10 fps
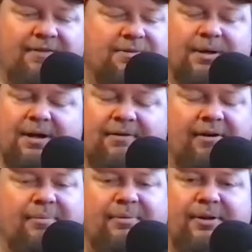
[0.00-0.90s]
It's
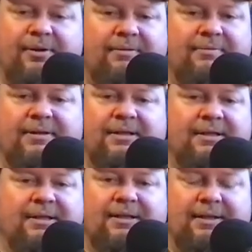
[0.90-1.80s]
whatever I'm doing
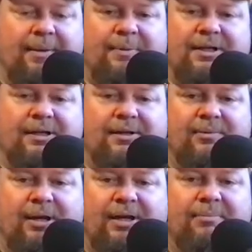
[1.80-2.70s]
that particular
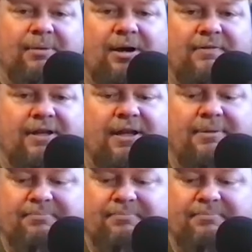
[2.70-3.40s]
week in my off time.